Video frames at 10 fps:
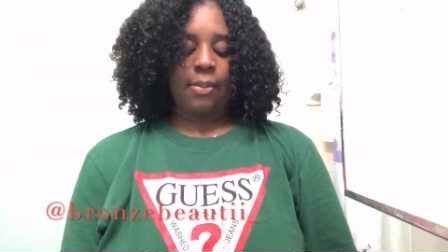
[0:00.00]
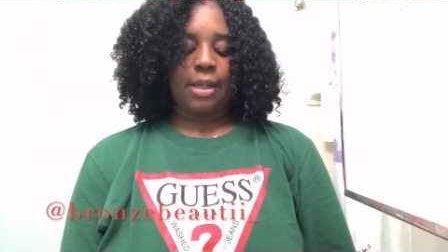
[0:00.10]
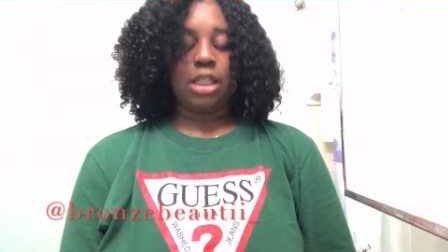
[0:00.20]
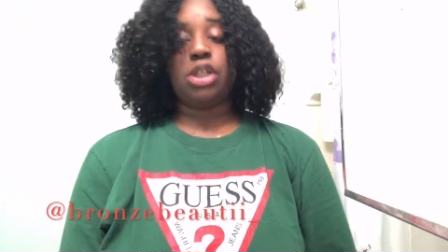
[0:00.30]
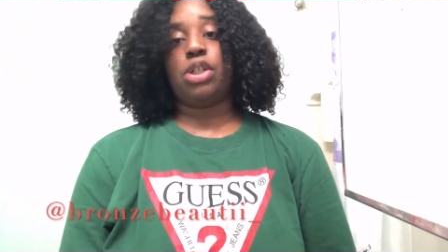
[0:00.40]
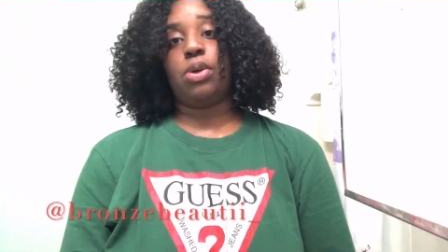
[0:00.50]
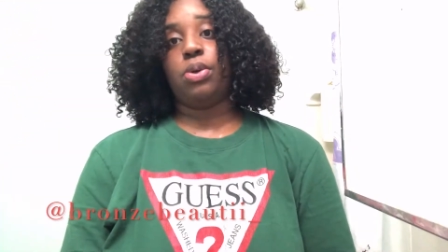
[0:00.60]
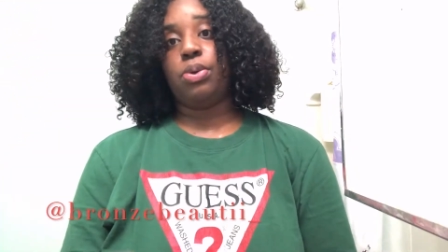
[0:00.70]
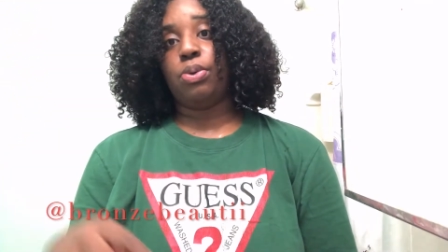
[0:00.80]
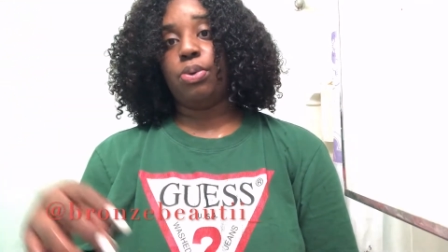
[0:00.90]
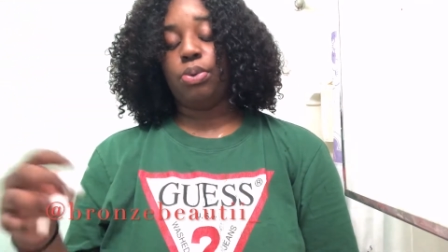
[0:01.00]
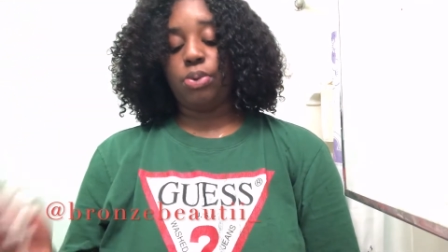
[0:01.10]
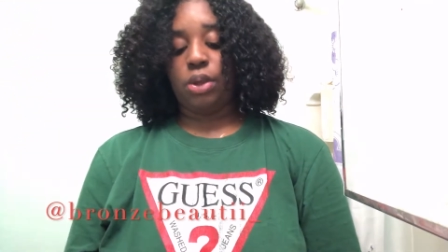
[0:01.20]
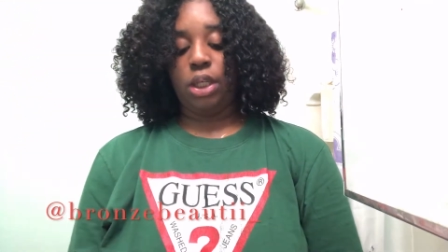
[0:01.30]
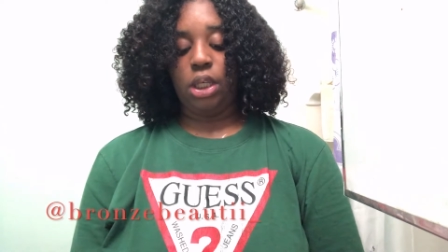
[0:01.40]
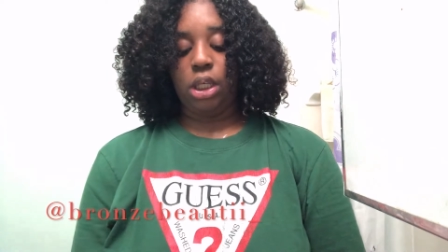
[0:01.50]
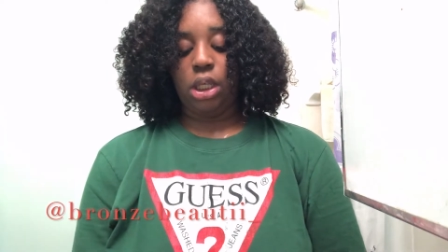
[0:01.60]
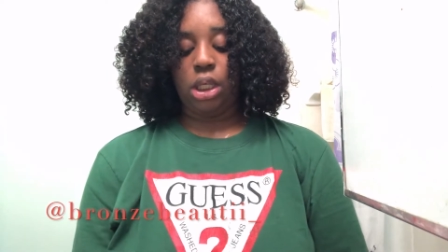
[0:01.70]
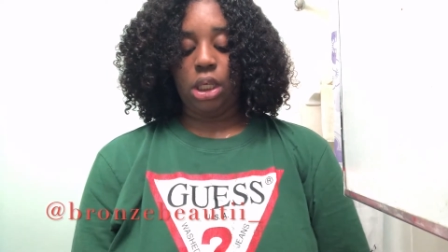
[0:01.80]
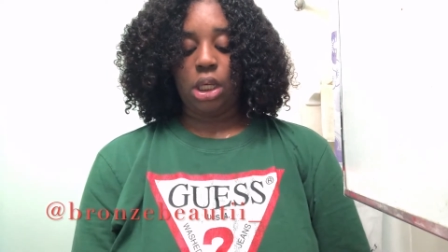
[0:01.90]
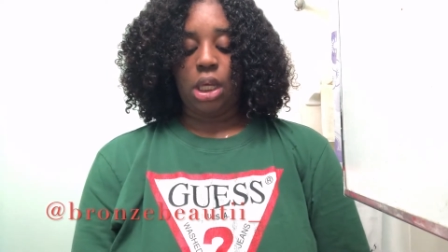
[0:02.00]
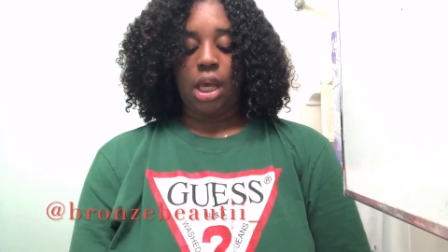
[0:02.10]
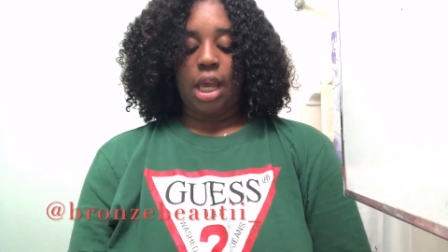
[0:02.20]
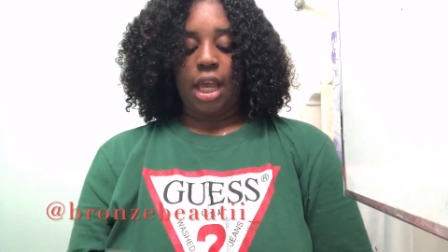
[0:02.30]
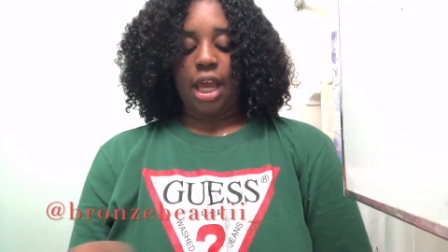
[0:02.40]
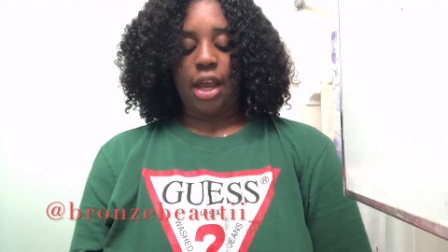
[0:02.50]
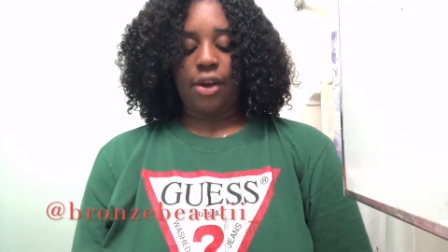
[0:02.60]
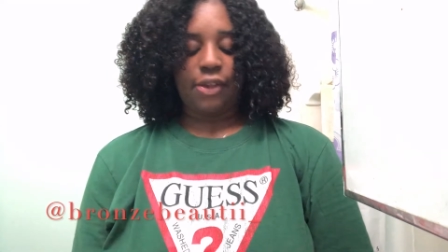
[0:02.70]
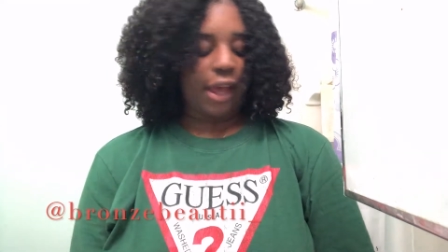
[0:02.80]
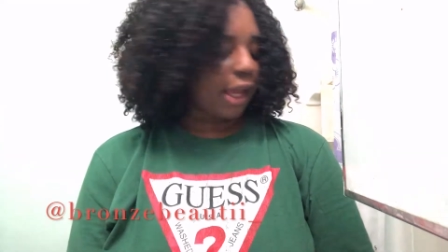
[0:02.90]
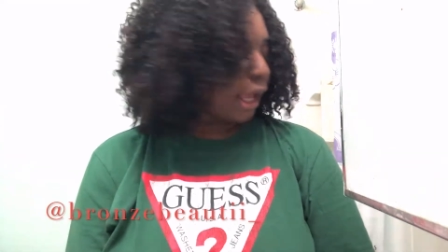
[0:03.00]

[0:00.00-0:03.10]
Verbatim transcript: about to show you the hair that